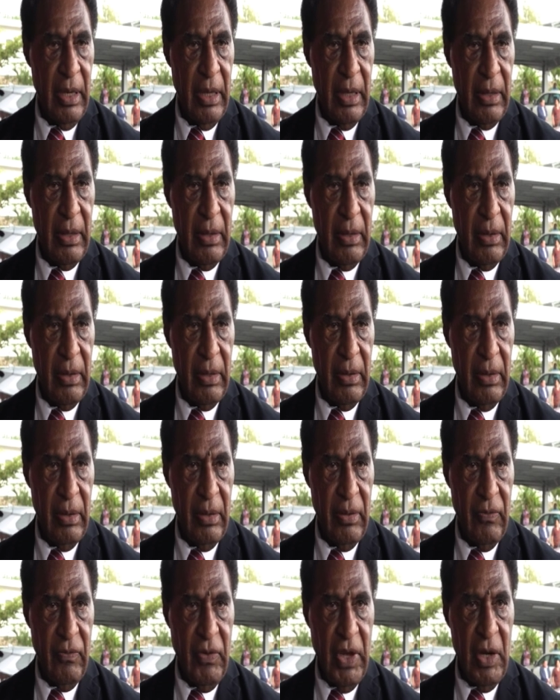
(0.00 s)
a
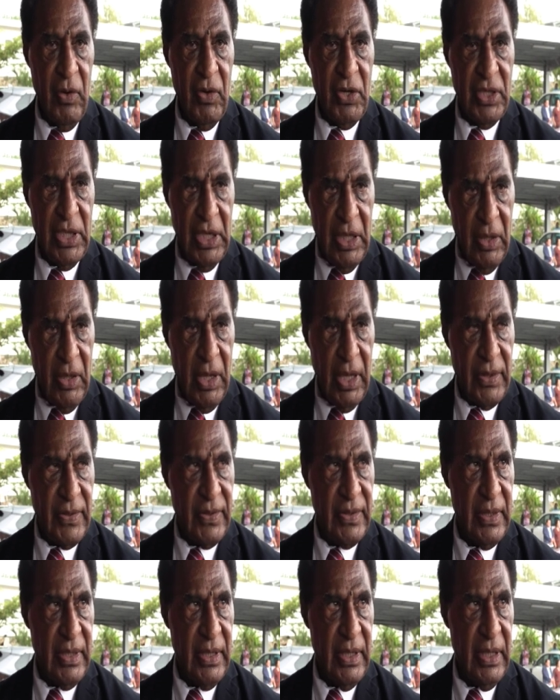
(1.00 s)
very
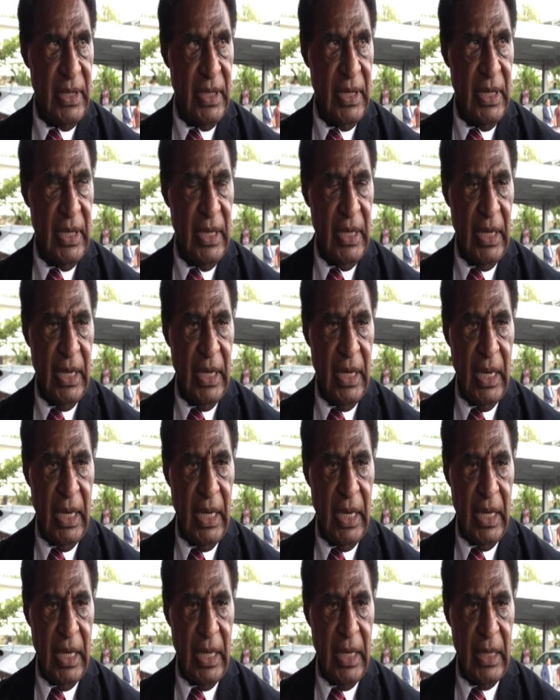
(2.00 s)
serious
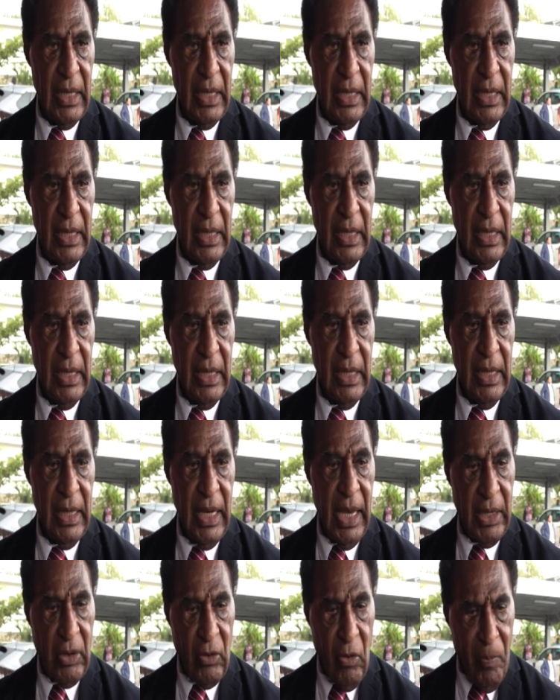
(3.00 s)
uh,
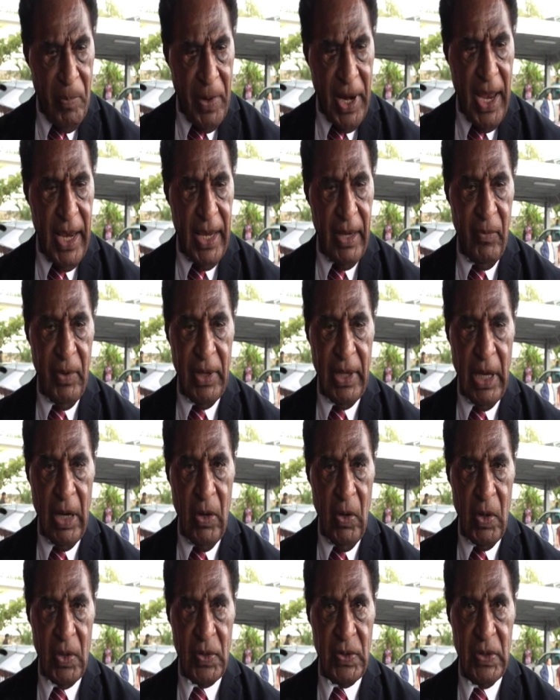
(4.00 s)
not complying with the
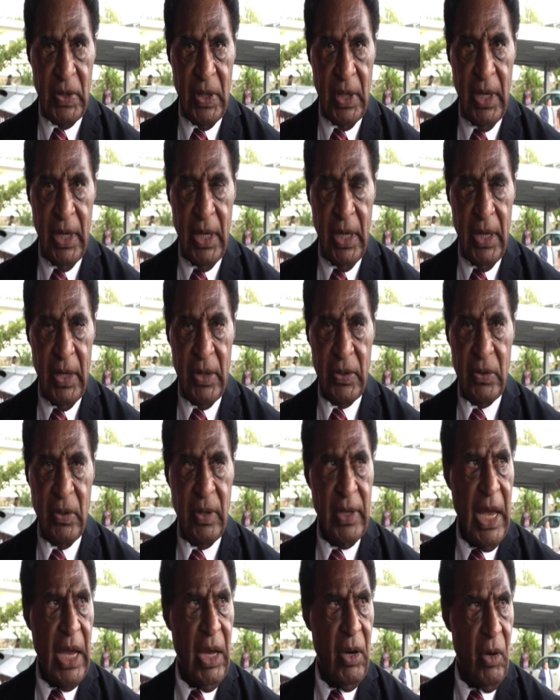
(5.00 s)
laws. So
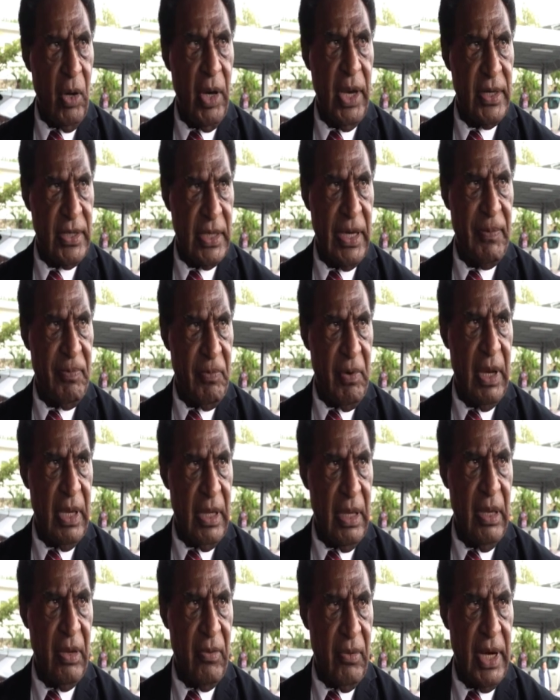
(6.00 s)
our lawyers have
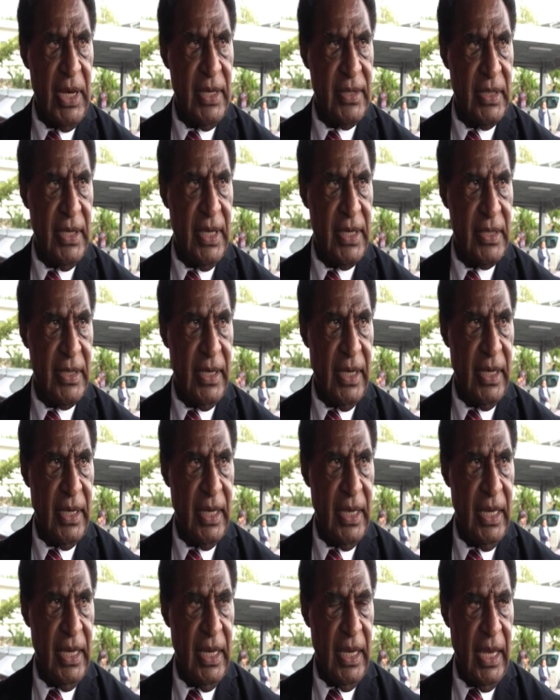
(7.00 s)
uh, raised this and
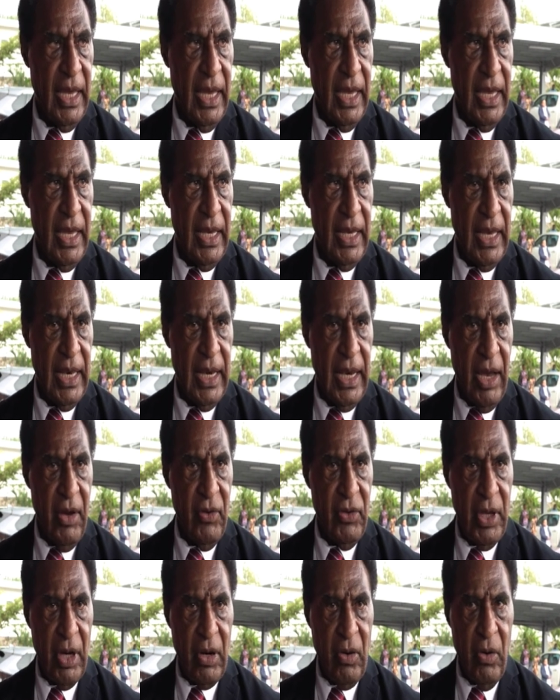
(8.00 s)
uh, allow
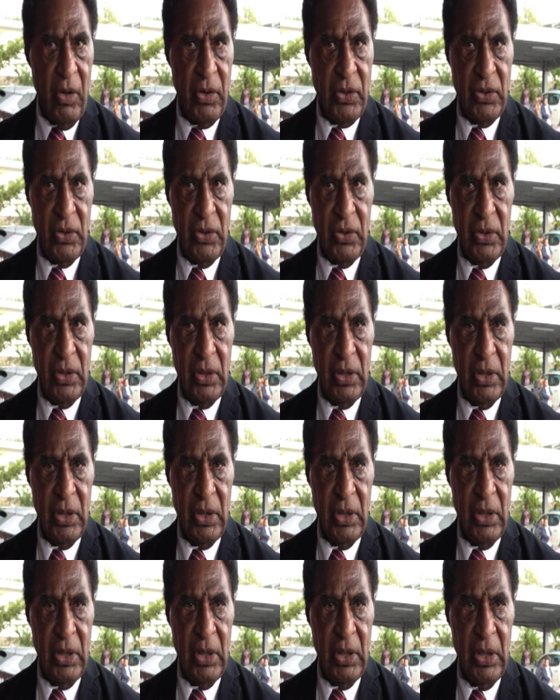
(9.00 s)
the court to,
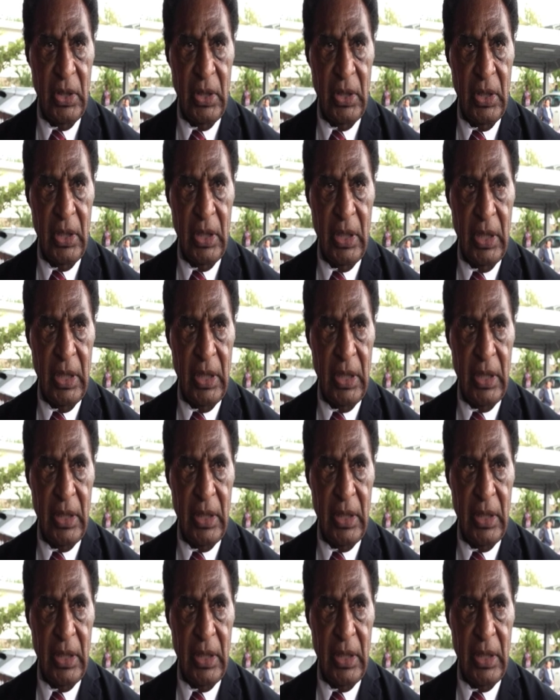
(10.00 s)
uh,